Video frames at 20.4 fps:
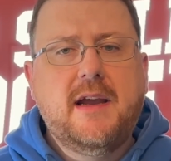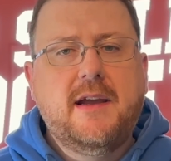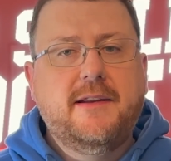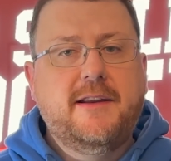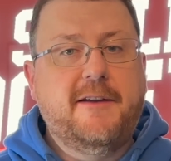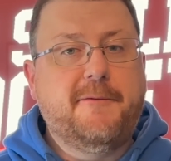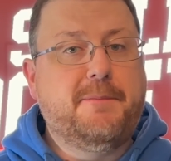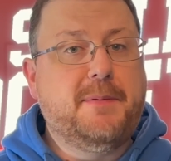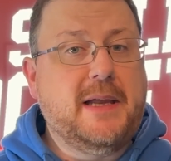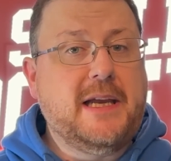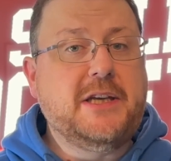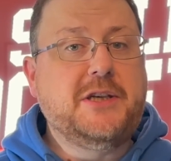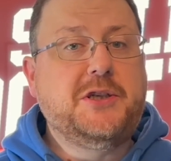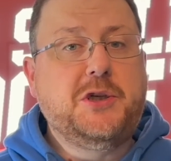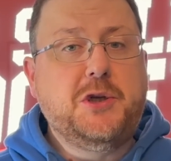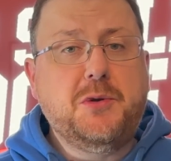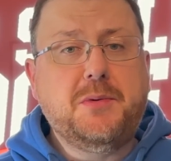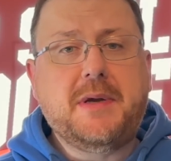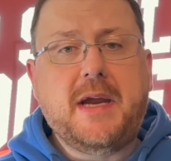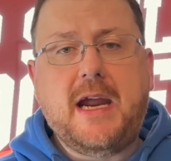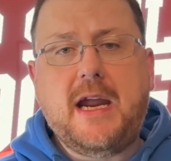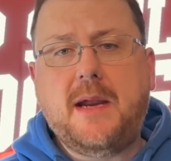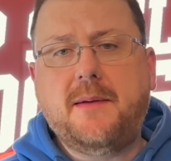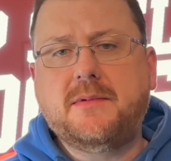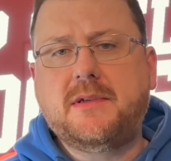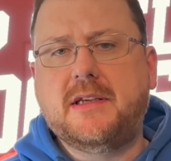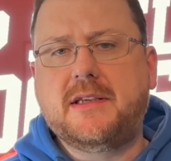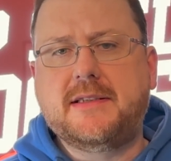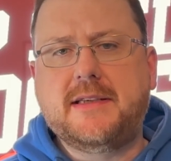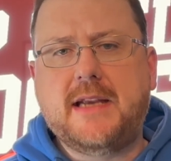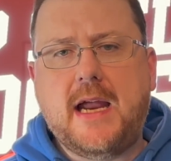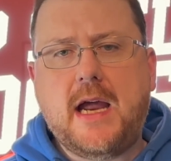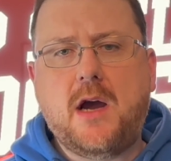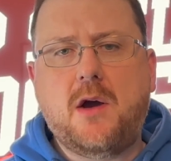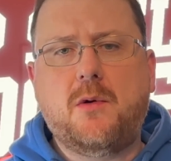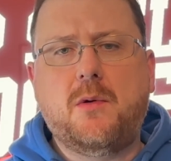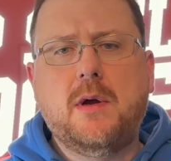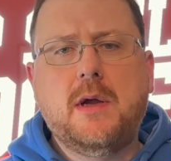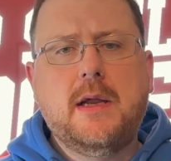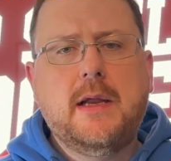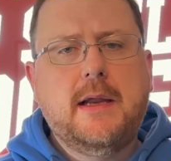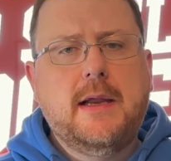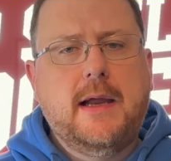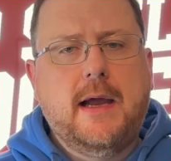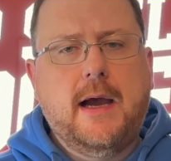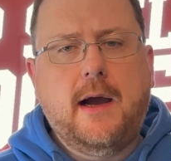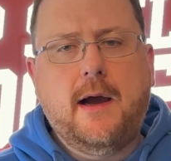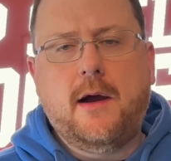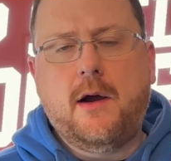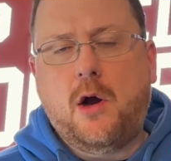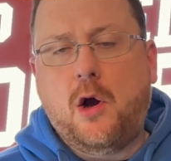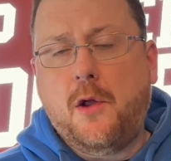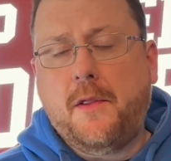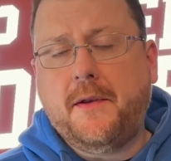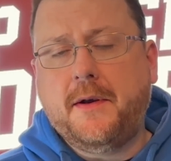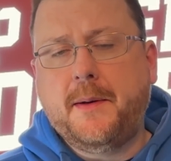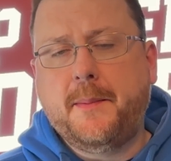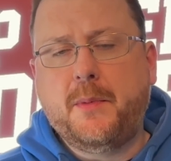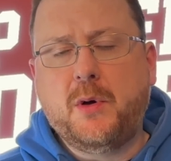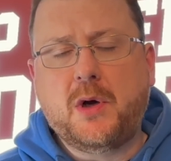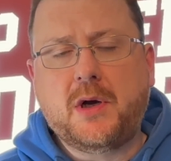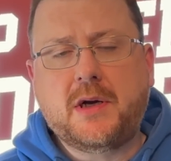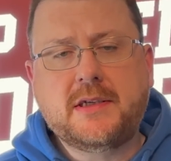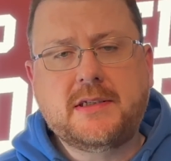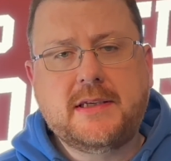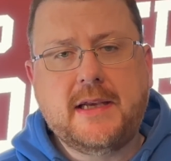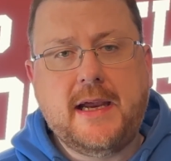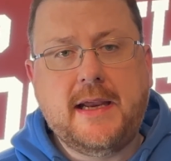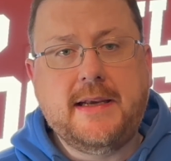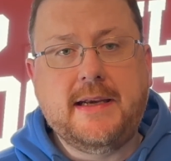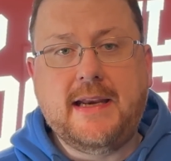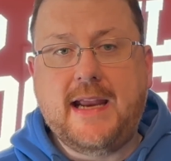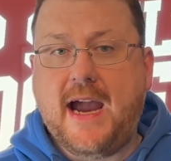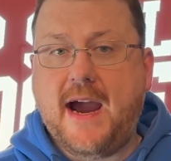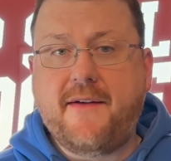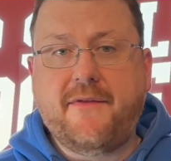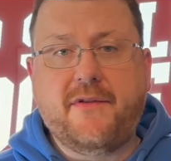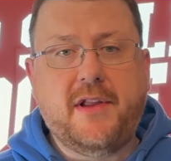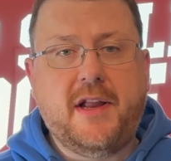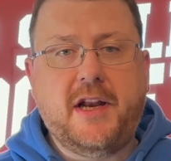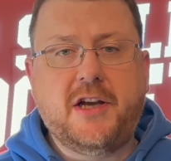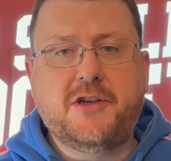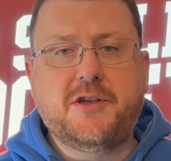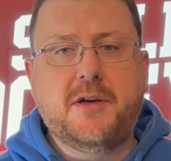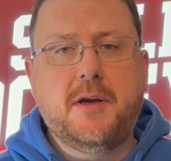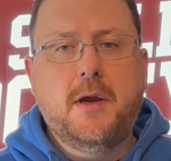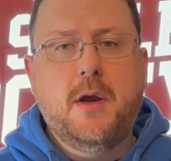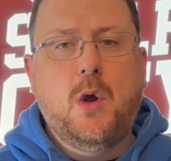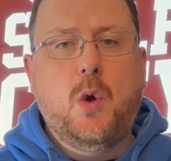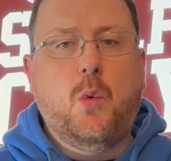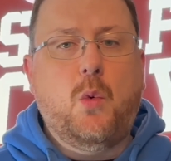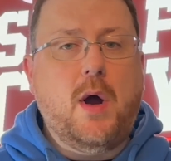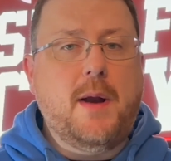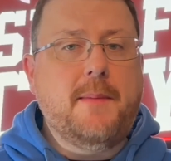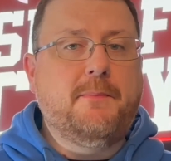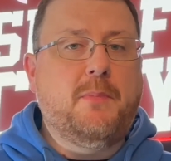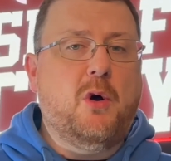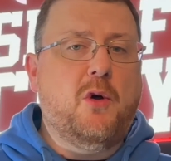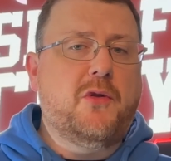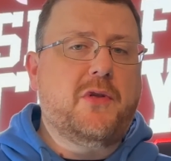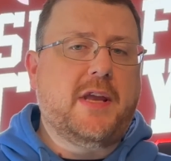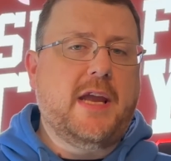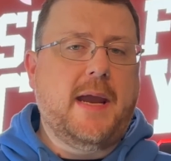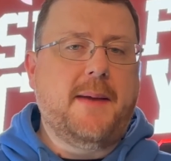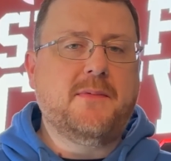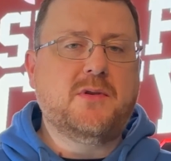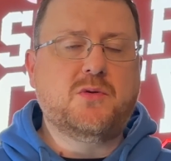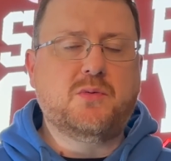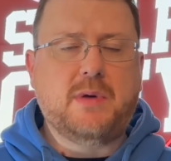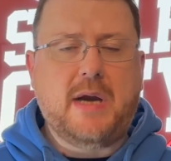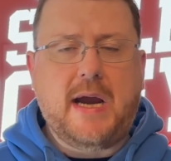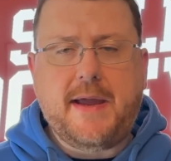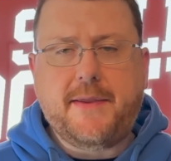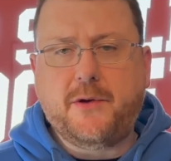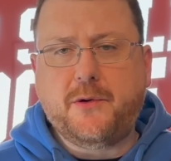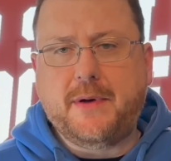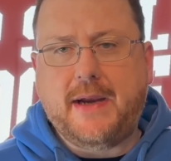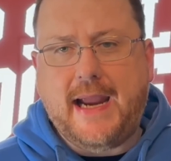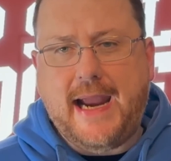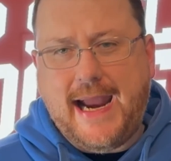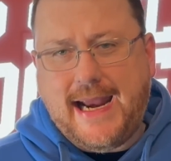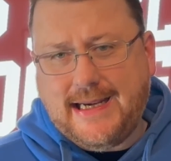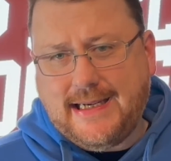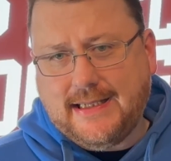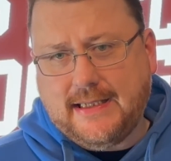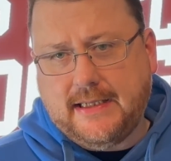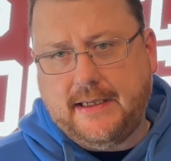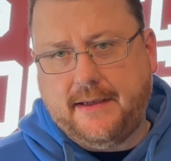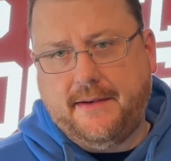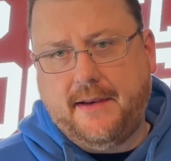They've played two games. It's now uh, all in the books, and the Avalanche won both games rather handily.